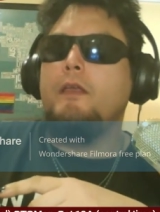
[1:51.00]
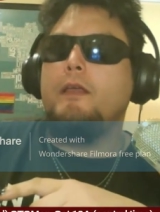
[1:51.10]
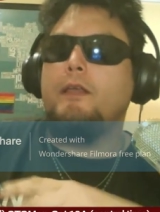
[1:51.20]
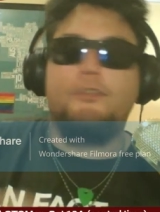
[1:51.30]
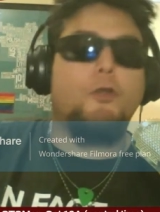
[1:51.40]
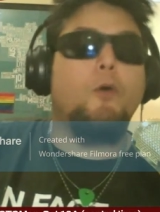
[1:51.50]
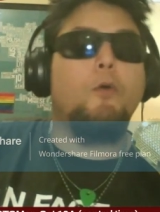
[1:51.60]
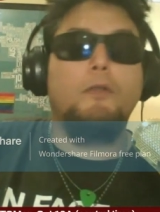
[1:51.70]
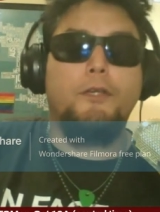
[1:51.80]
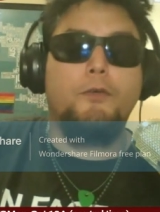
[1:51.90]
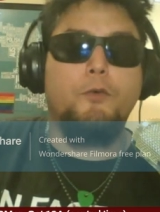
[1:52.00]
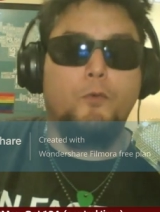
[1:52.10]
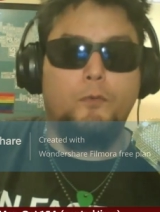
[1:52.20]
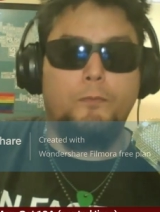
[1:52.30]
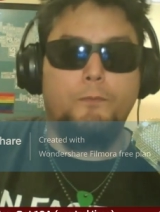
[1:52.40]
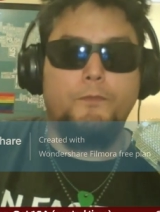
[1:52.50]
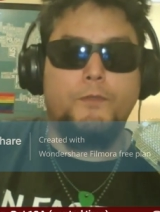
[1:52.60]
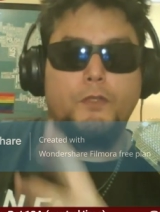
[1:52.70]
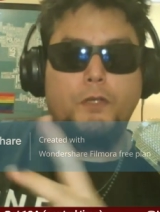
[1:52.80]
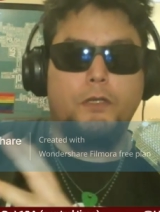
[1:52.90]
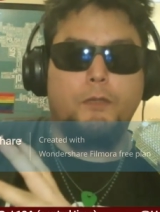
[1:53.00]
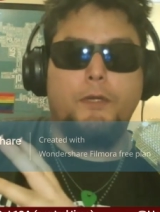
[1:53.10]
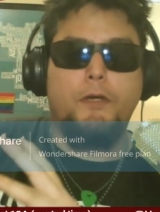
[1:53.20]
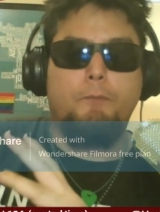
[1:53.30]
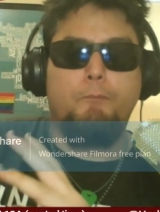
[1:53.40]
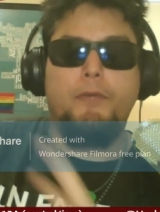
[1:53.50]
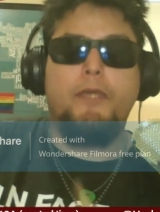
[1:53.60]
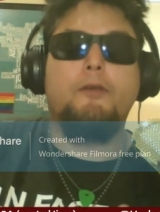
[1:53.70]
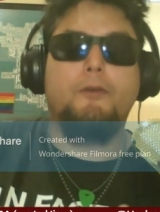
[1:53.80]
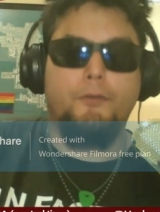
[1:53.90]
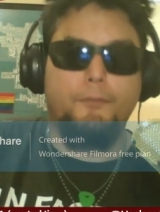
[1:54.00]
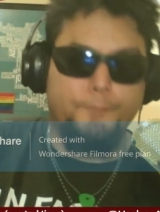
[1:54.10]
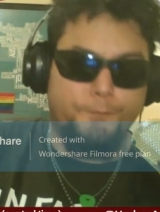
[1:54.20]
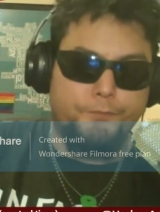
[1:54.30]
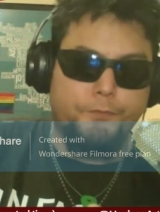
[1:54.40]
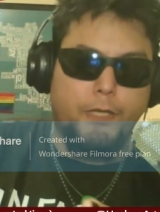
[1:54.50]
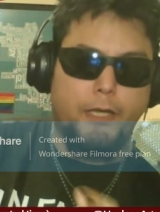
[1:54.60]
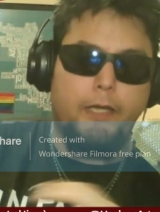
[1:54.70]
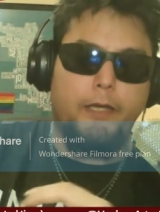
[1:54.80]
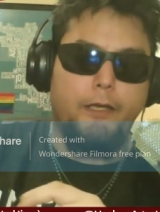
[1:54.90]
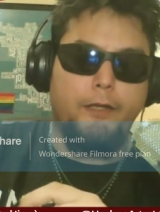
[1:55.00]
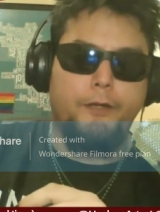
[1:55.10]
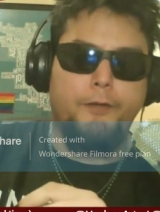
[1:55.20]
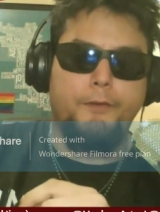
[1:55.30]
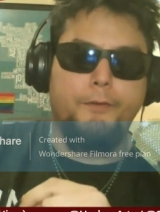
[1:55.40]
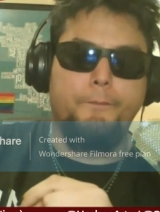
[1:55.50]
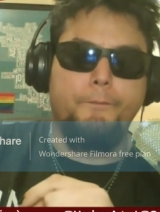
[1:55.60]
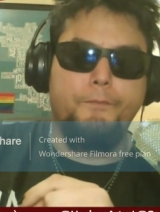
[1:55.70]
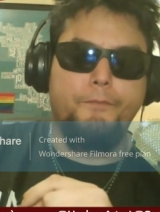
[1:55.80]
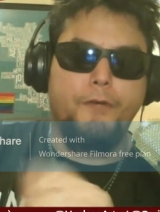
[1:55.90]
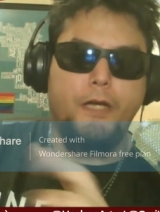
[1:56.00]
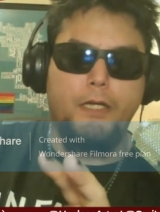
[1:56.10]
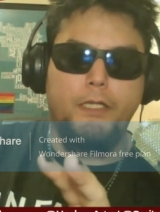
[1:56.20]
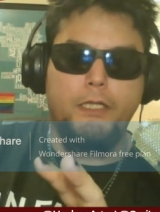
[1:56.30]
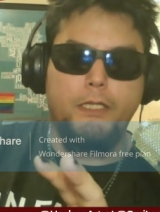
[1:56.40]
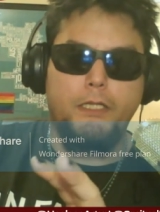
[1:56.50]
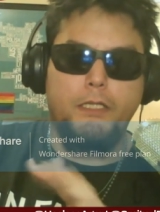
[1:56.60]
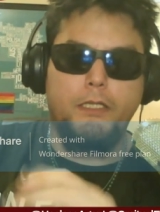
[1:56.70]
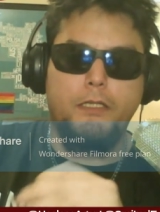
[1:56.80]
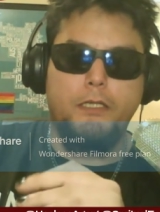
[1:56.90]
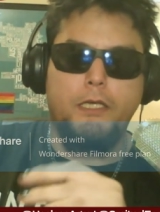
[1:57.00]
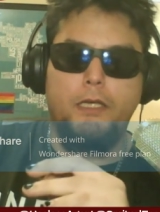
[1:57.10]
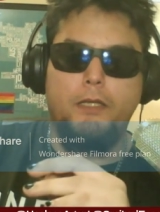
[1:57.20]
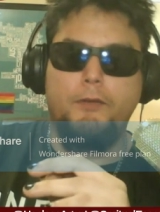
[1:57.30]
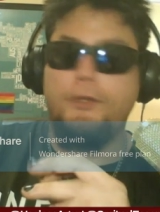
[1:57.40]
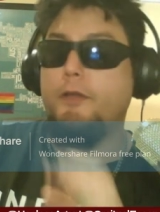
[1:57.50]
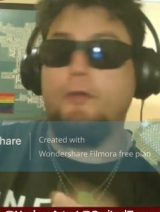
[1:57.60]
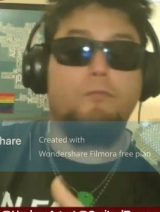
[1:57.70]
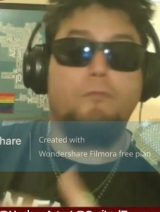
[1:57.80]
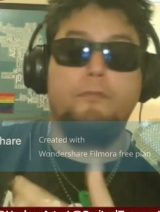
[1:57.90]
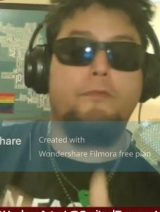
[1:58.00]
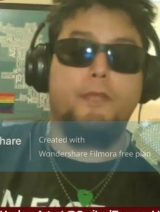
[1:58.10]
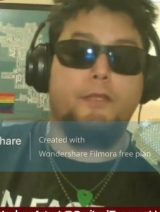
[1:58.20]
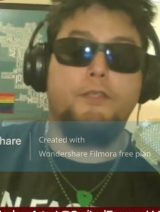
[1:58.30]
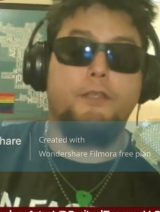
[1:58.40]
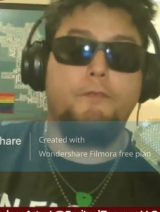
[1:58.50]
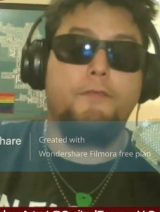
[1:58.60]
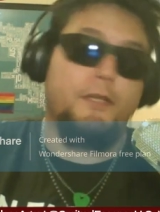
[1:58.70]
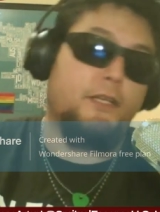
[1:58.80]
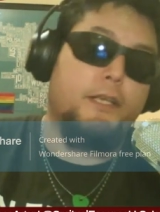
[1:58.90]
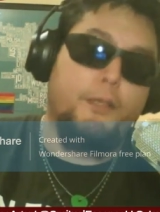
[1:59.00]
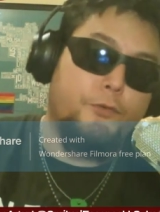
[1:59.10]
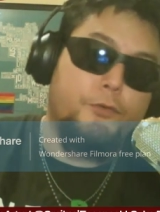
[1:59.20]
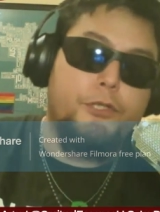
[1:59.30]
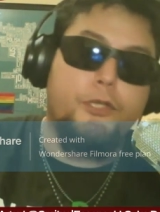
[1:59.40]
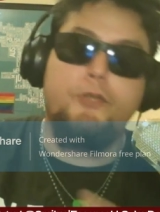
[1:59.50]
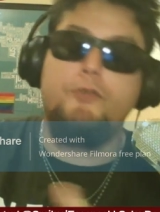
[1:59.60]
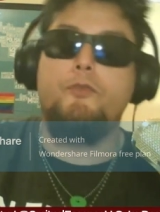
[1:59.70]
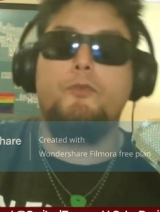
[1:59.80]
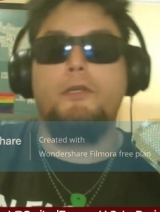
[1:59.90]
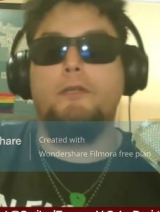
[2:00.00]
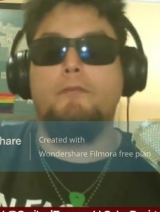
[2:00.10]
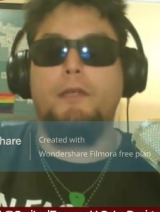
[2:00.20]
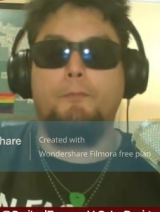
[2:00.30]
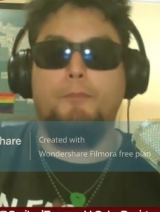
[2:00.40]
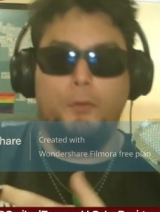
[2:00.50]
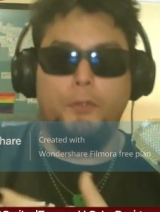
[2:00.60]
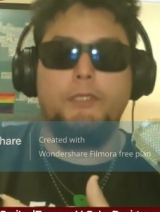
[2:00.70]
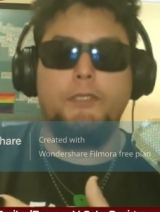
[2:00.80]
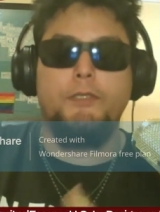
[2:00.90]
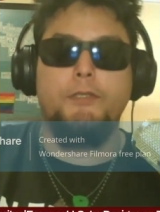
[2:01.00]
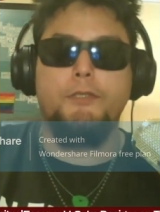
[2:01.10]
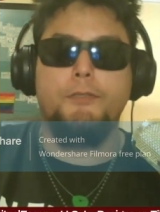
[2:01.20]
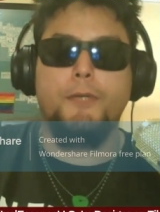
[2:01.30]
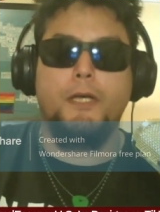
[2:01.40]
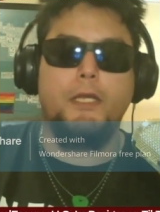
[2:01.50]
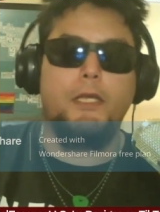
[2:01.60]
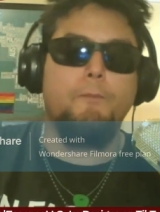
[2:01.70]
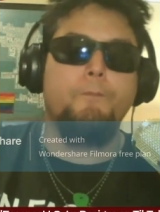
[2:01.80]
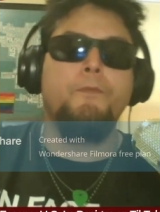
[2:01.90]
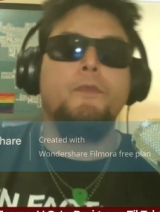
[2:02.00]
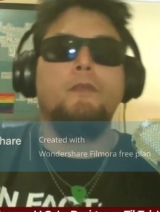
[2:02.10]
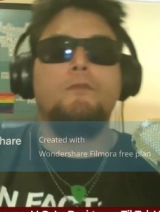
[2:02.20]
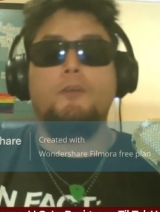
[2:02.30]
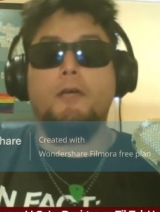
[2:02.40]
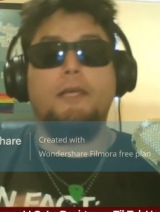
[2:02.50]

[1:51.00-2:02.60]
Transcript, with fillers: It's totally cool to talk about beer and vodka and you know that stuff that kills you and, and poisons your body. So I